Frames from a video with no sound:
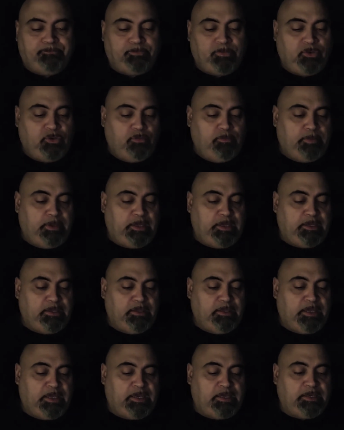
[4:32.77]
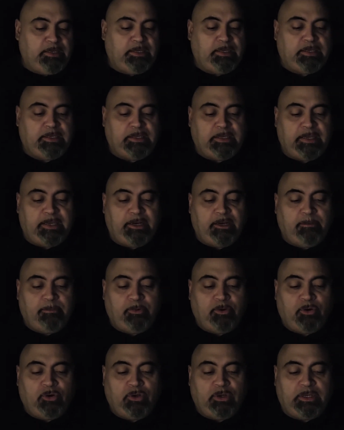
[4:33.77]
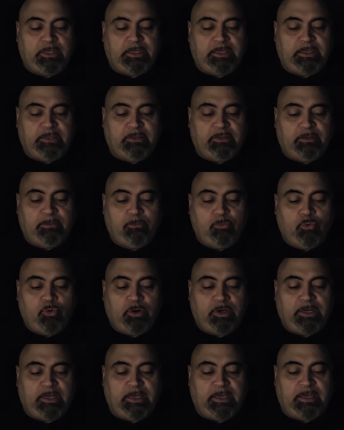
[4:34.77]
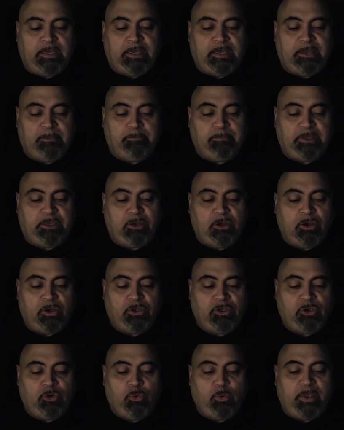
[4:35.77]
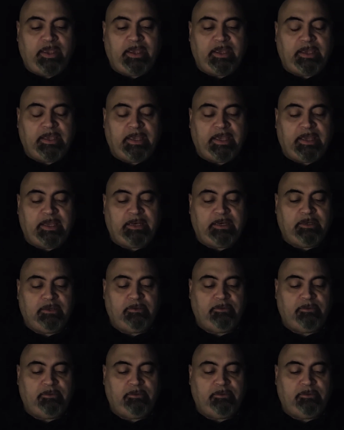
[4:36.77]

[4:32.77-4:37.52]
You may then get up early in the morning and be on your way again."